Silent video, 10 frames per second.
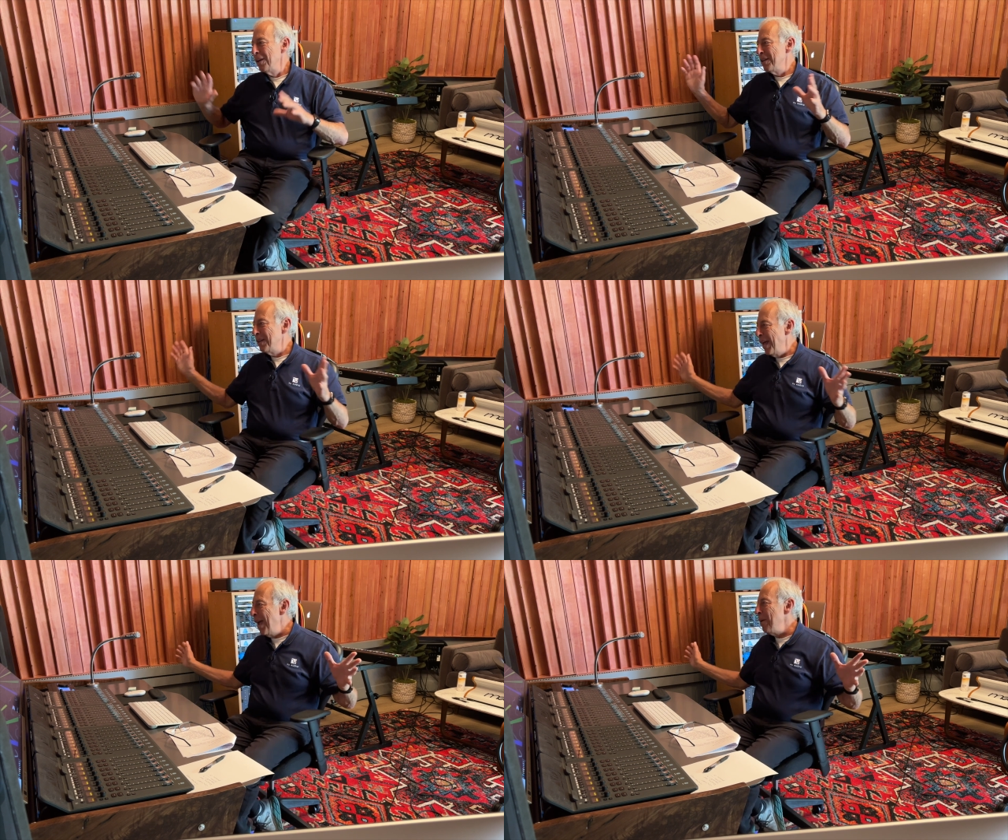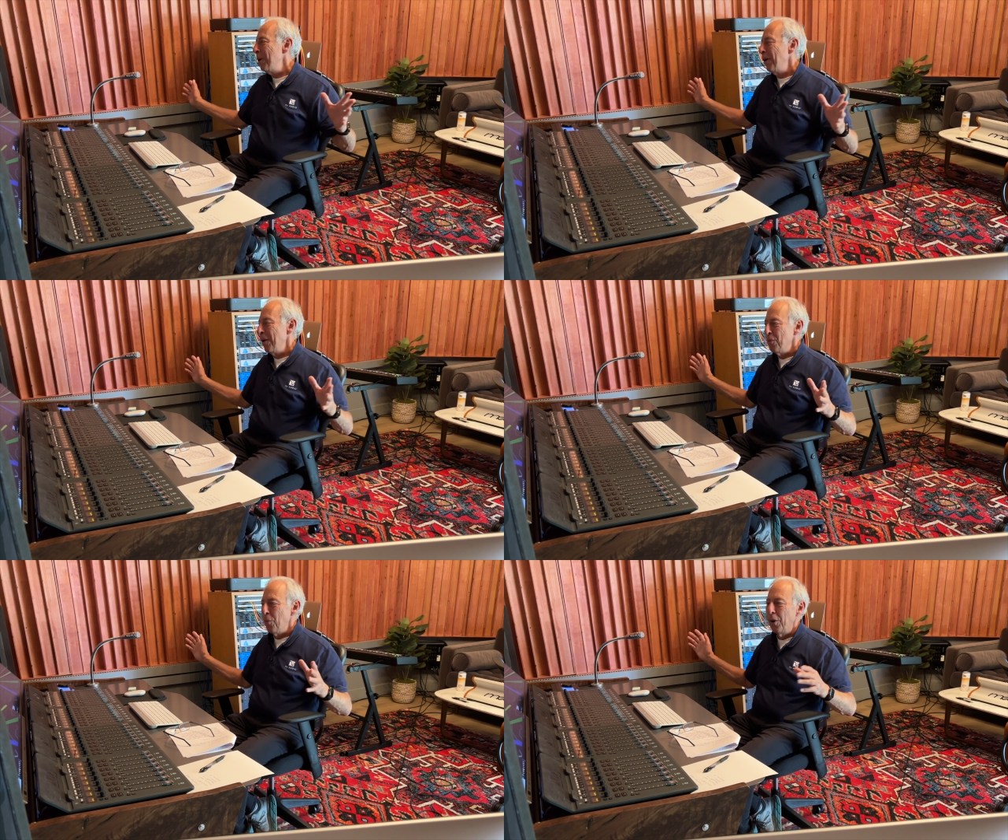Today, we don't
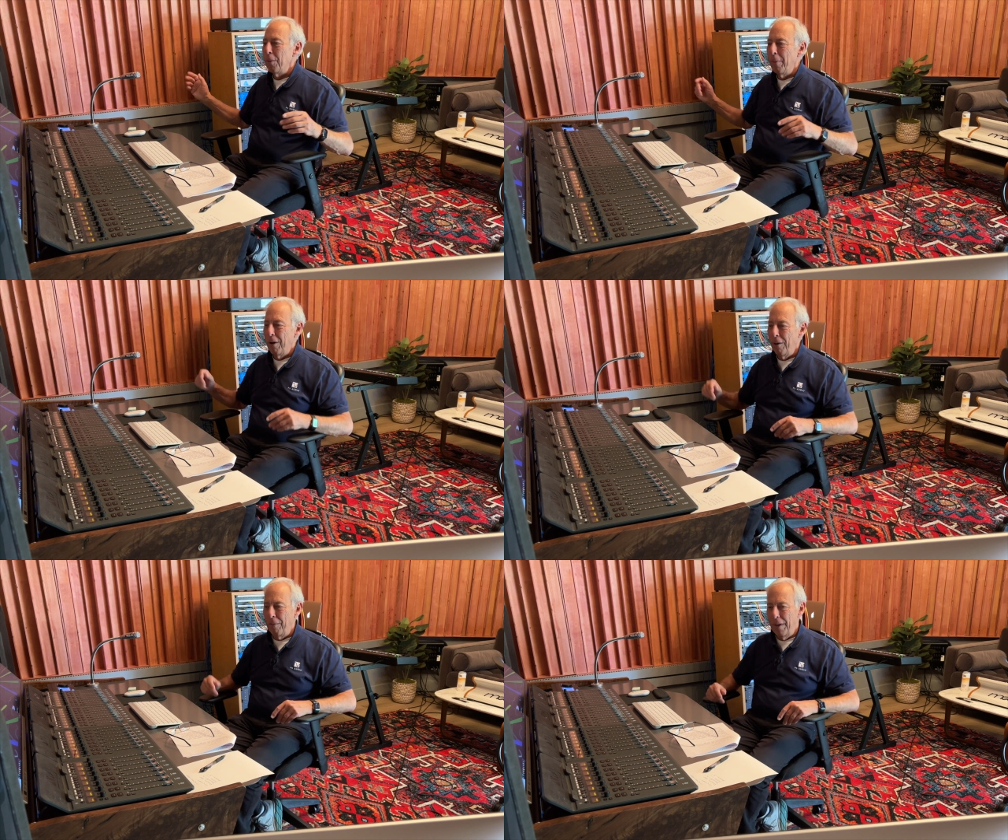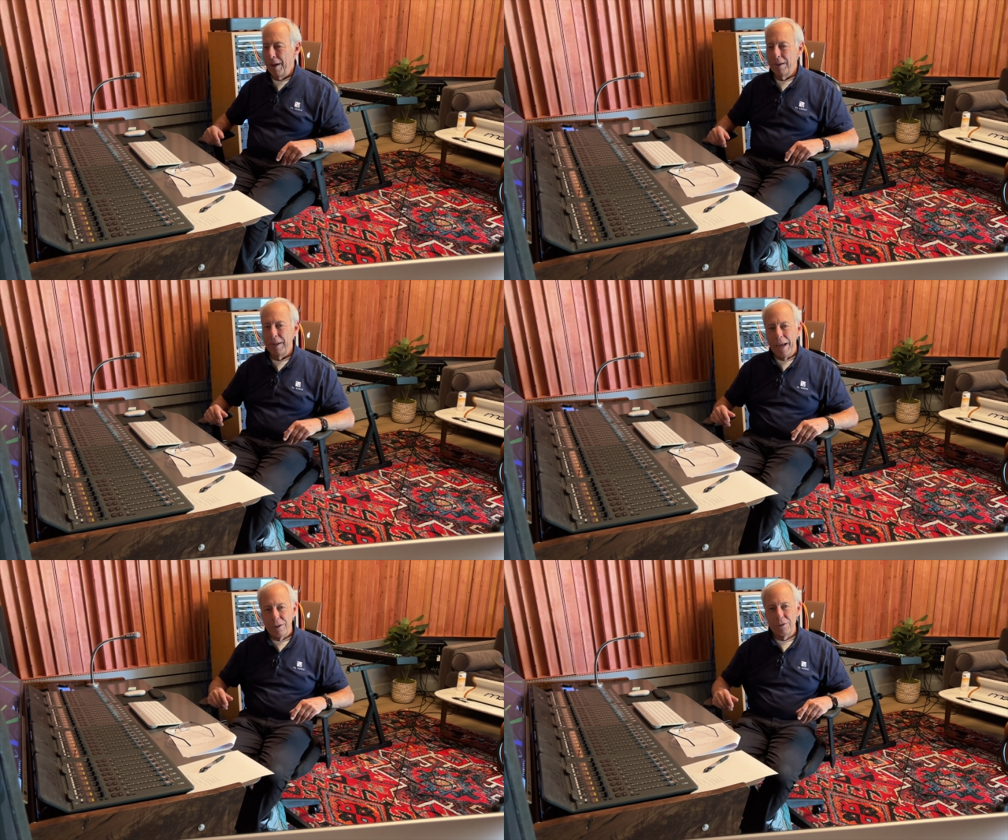have to worry about all that.
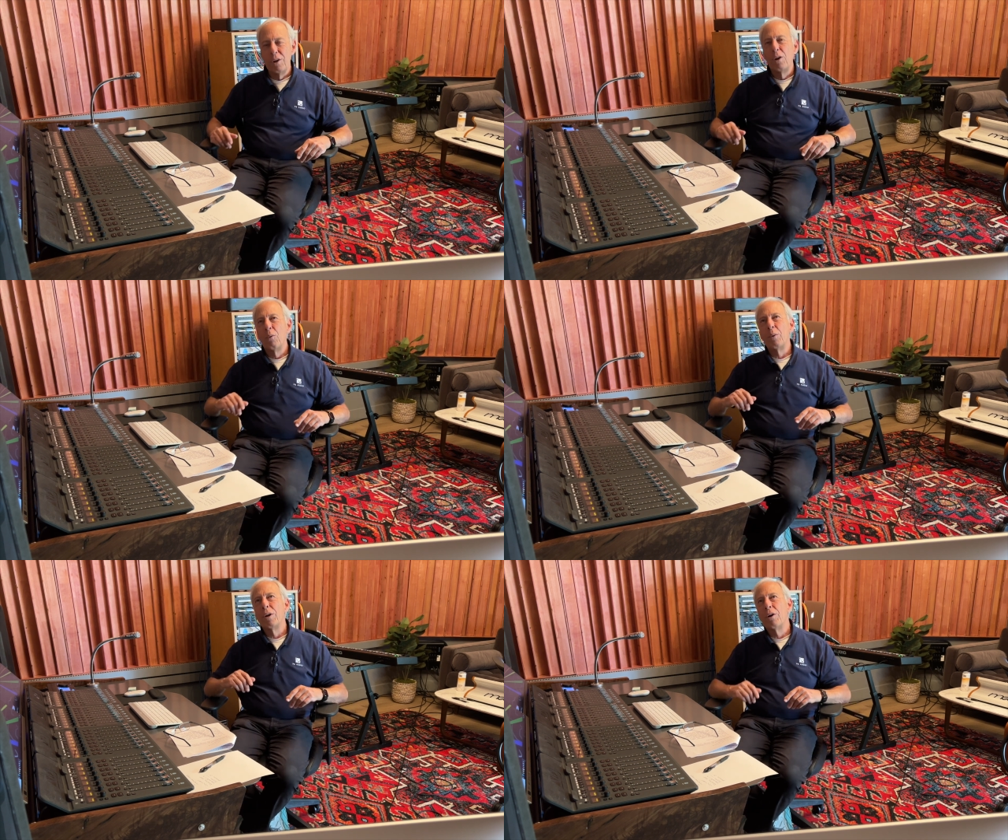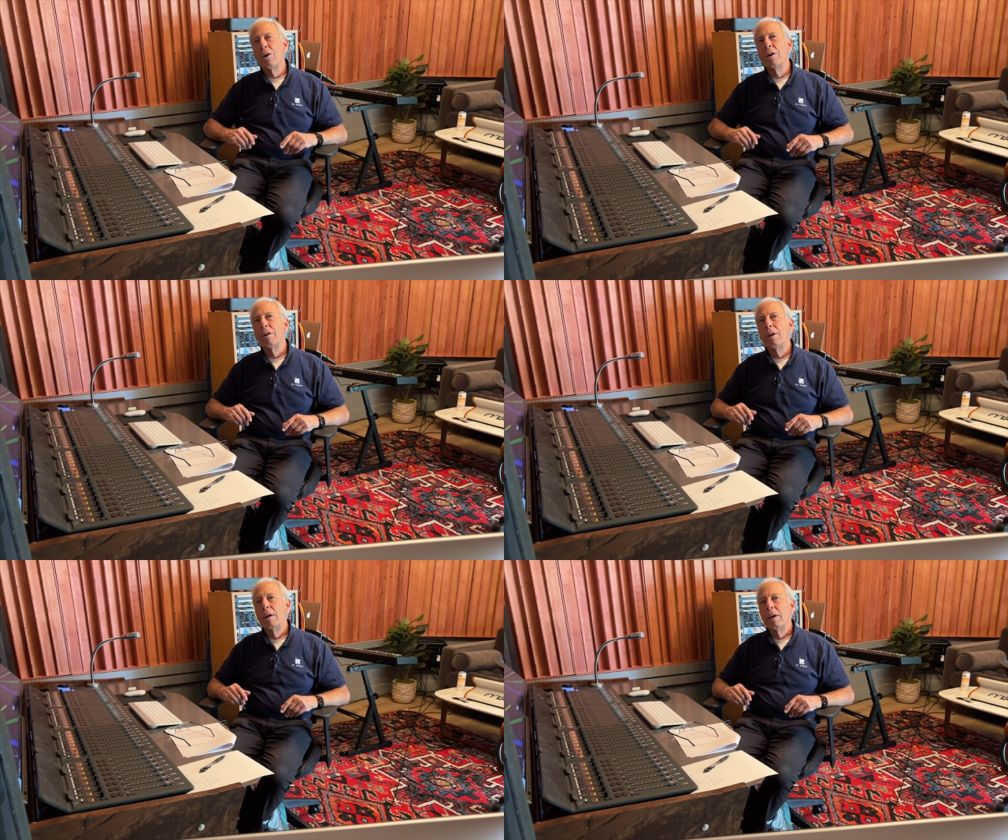Yes, we
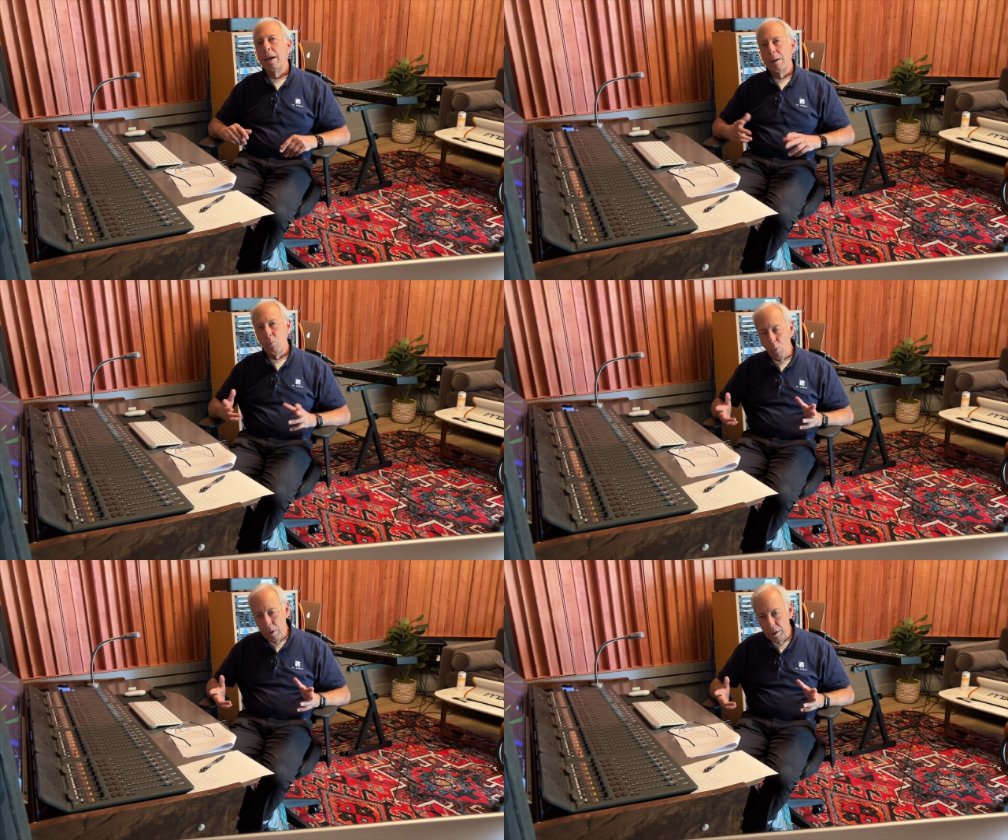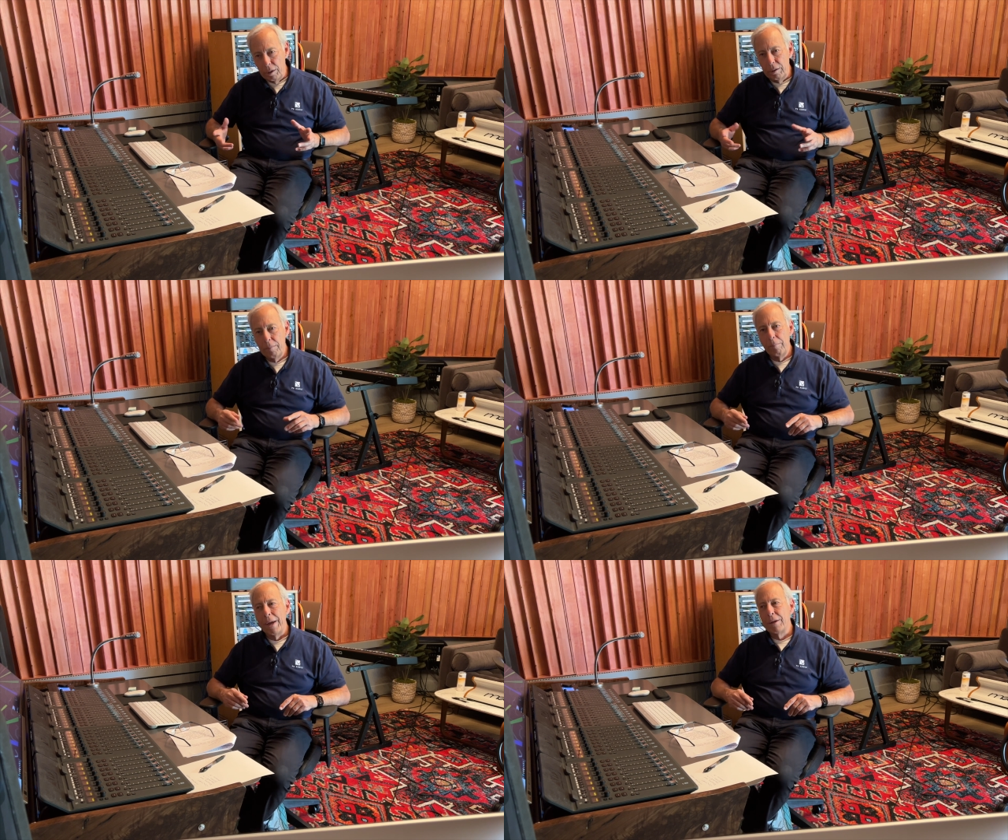could and will
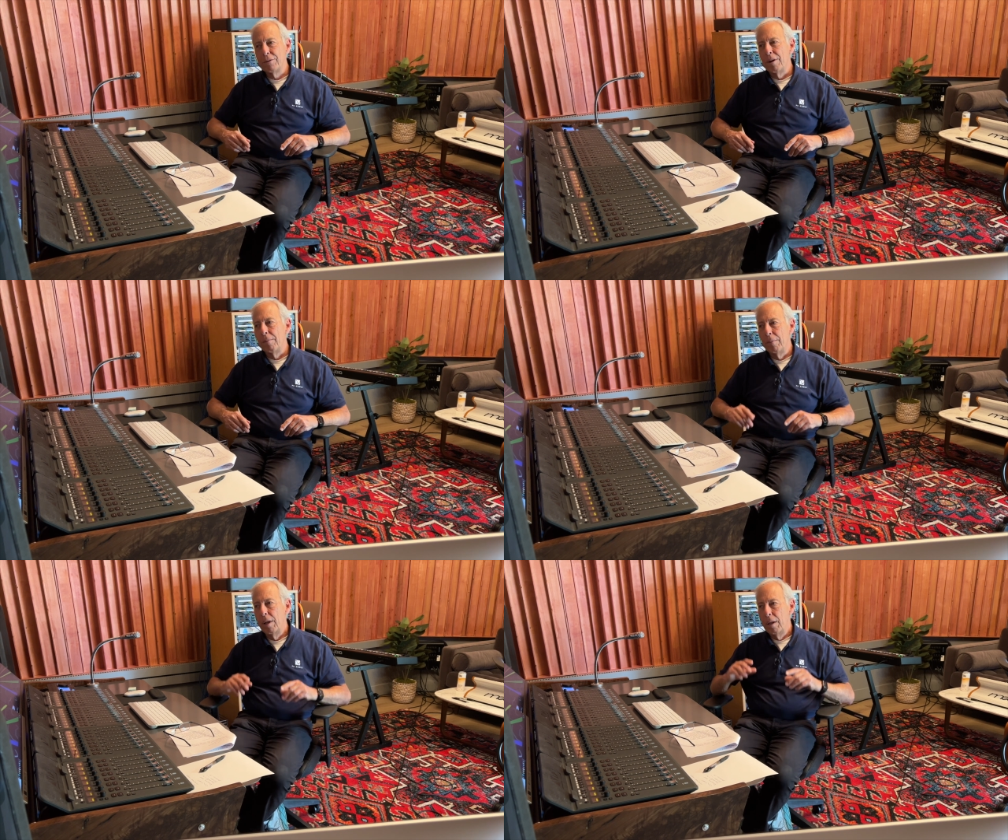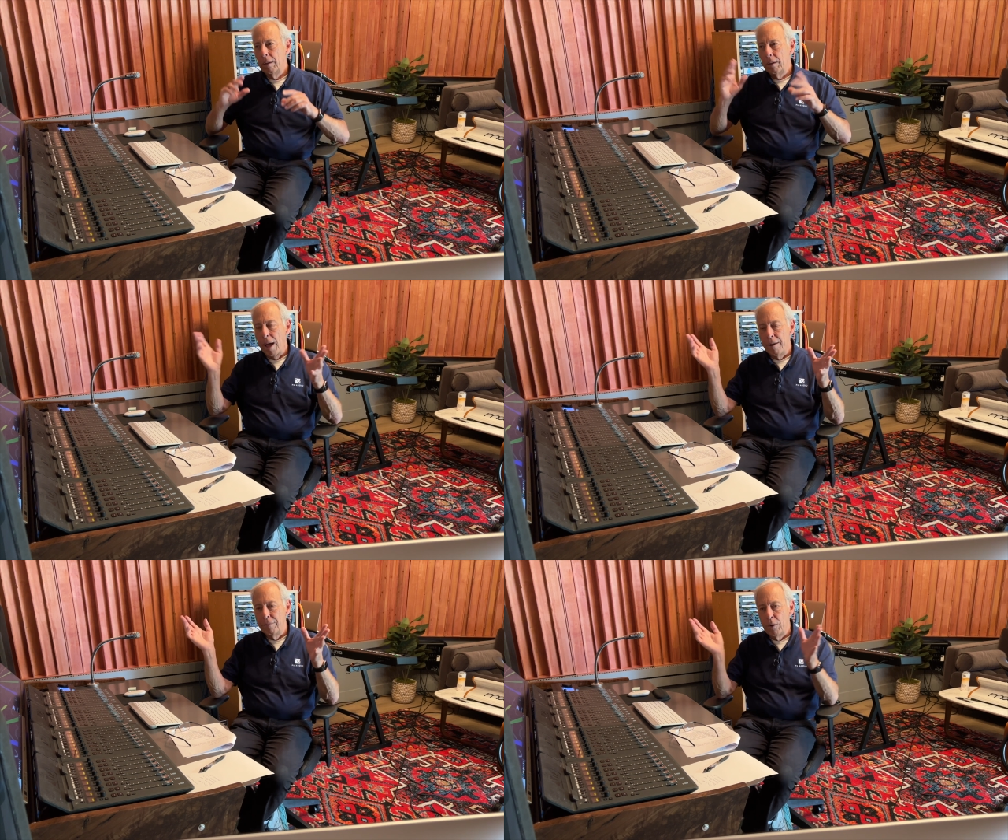make some
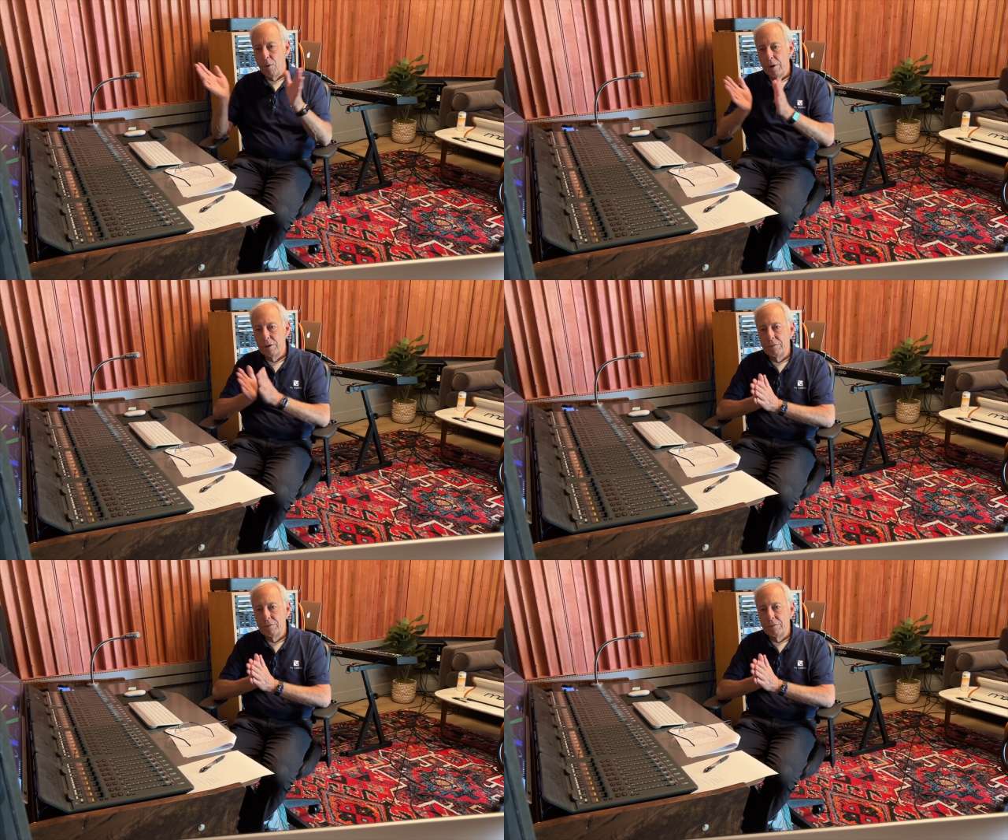live recordings.